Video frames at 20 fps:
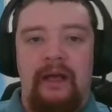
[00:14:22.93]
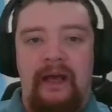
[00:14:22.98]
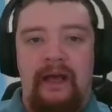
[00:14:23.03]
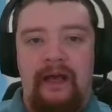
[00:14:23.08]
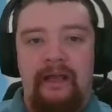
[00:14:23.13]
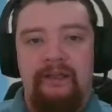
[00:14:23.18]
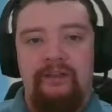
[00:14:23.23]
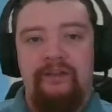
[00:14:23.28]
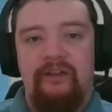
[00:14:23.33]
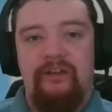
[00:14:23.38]

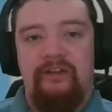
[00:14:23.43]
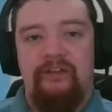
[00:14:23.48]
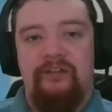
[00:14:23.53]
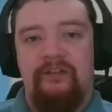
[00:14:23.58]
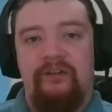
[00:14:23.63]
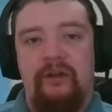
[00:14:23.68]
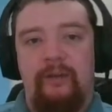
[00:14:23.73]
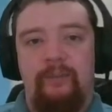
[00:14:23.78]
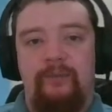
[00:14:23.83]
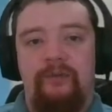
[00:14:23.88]
and it
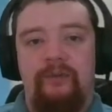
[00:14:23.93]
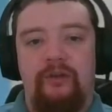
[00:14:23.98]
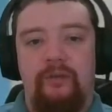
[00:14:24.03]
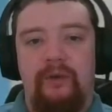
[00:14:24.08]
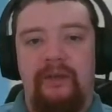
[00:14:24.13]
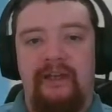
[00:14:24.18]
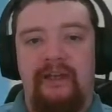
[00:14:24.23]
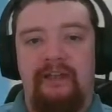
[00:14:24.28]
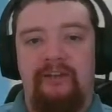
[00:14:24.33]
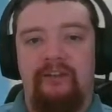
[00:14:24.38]
stops the
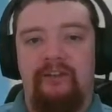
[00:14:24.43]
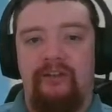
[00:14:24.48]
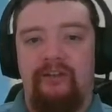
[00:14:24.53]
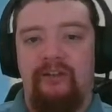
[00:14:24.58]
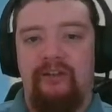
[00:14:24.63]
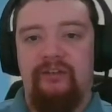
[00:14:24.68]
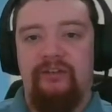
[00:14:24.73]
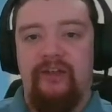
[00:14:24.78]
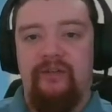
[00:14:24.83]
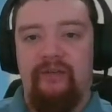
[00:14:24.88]
queen getting to
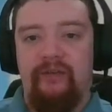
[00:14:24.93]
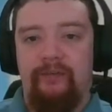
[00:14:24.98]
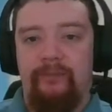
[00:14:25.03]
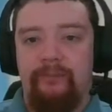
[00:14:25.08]
d7.